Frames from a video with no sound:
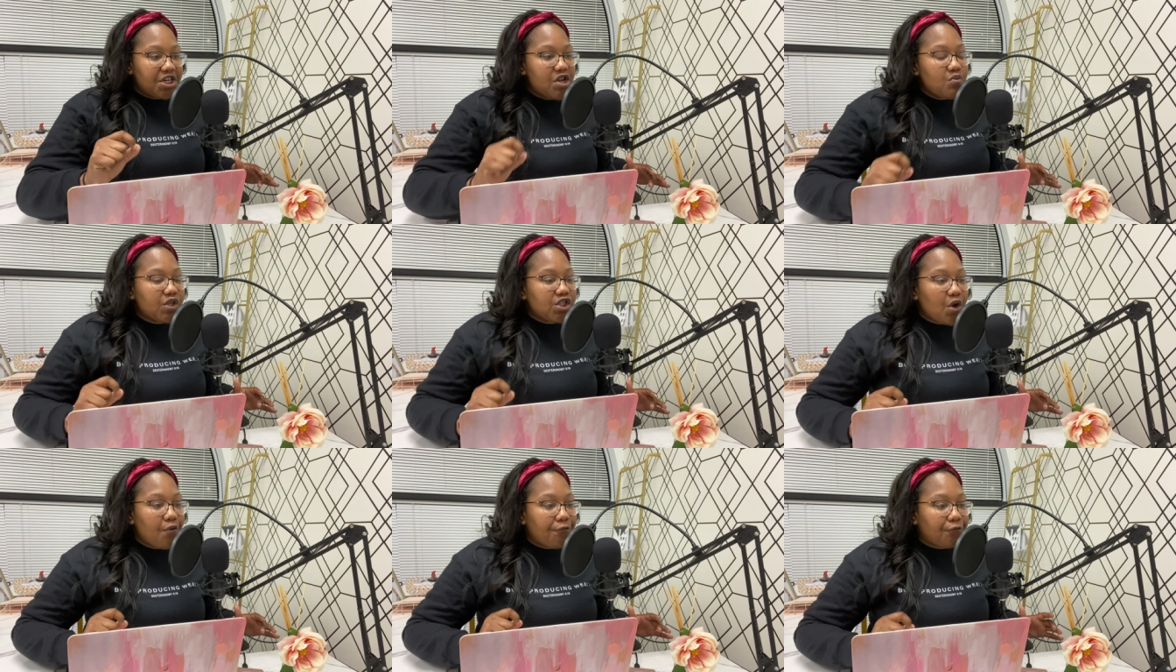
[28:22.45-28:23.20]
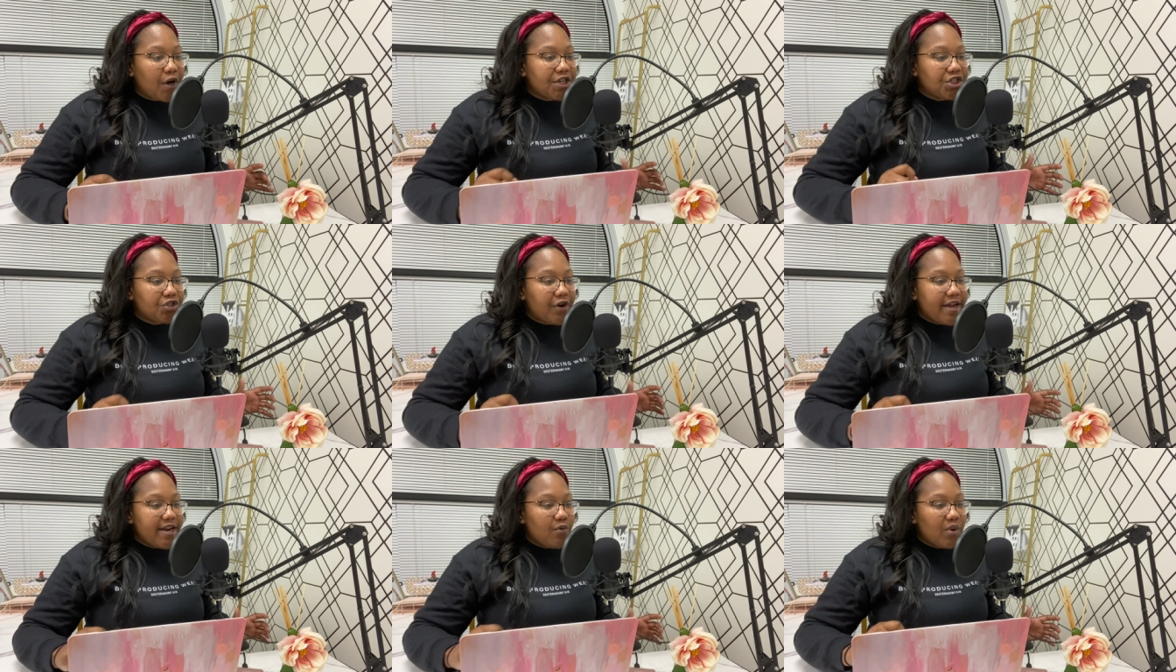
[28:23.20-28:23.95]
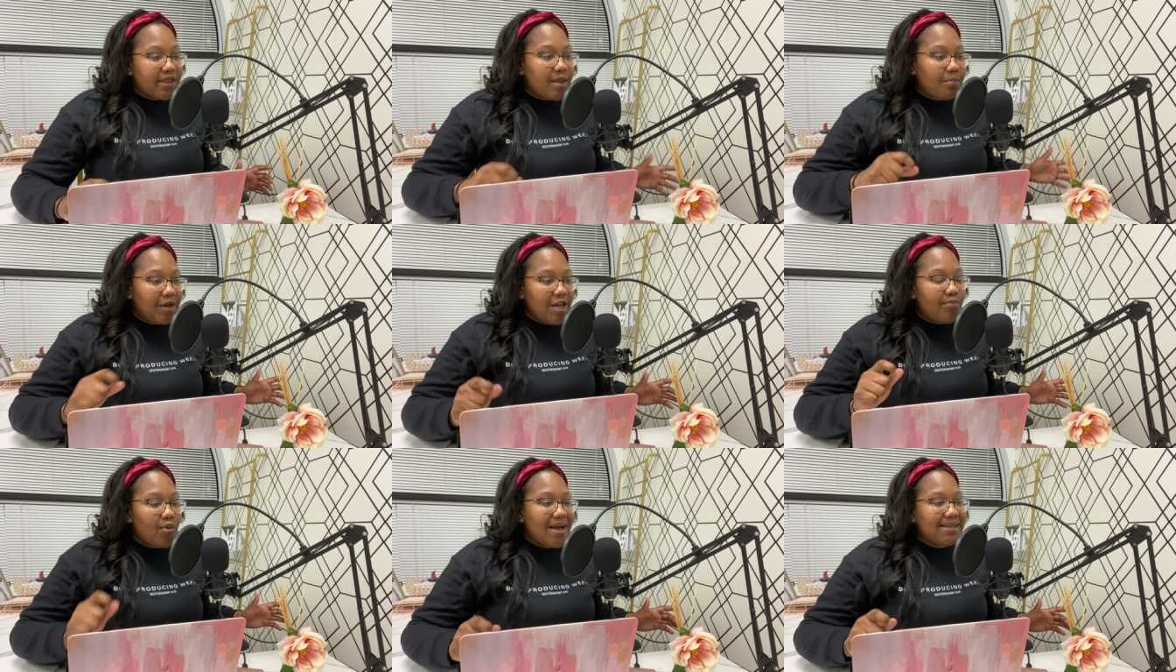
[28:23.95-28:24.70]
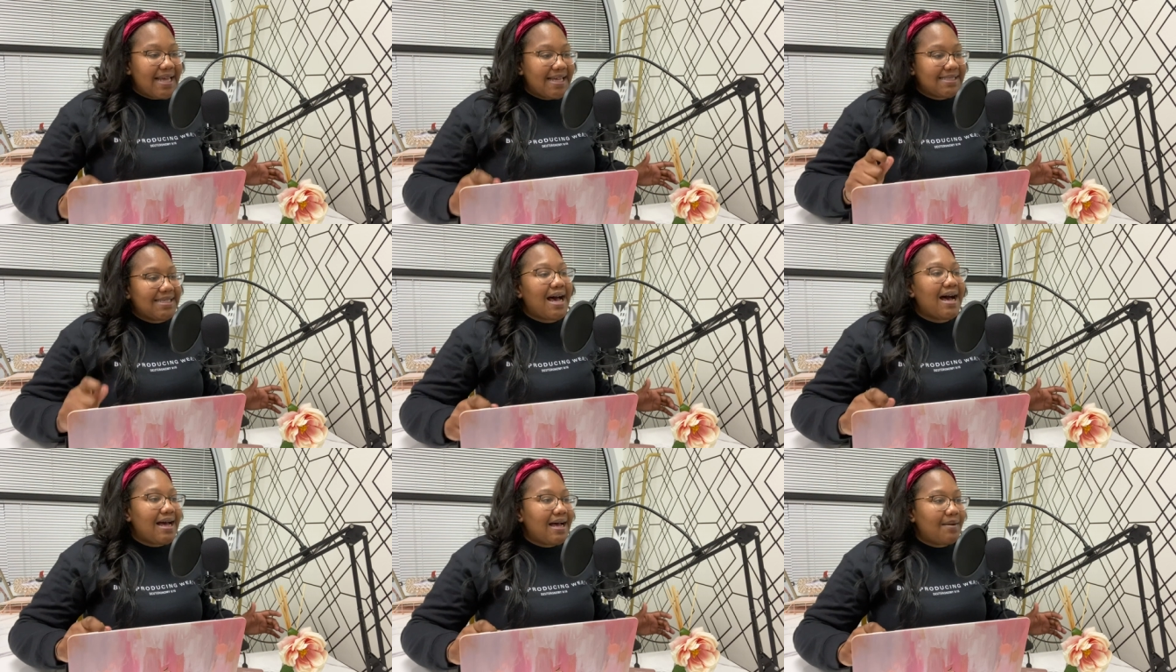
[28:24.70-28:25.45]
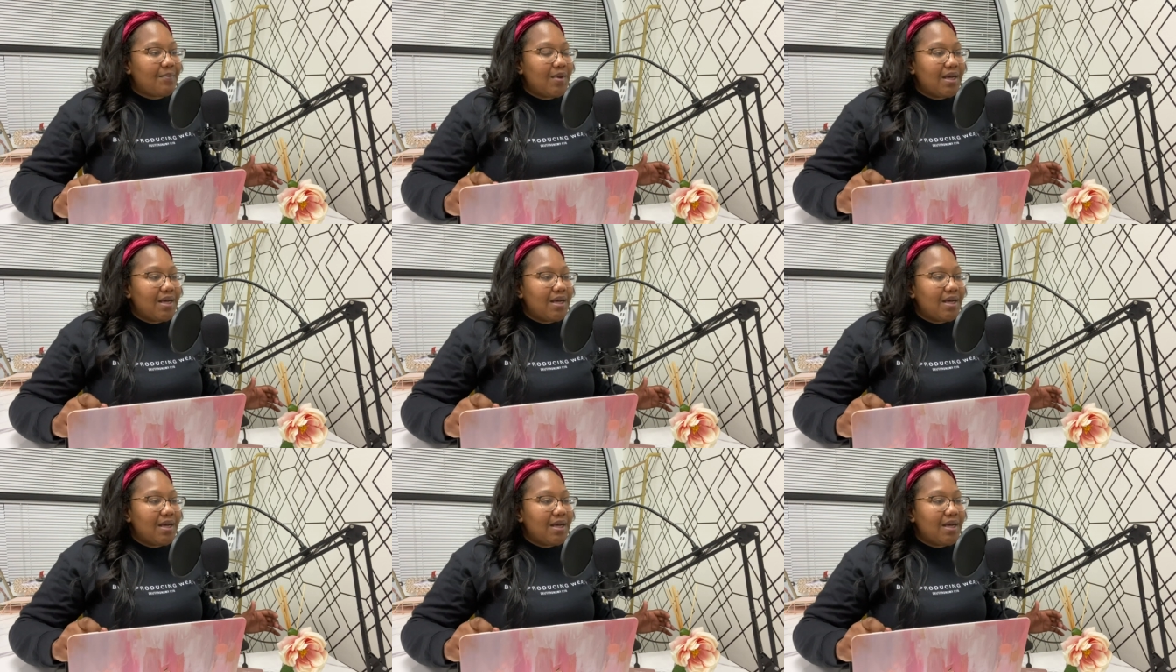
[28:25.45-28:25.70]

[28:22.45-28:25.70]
He was so frustrated with the people at that time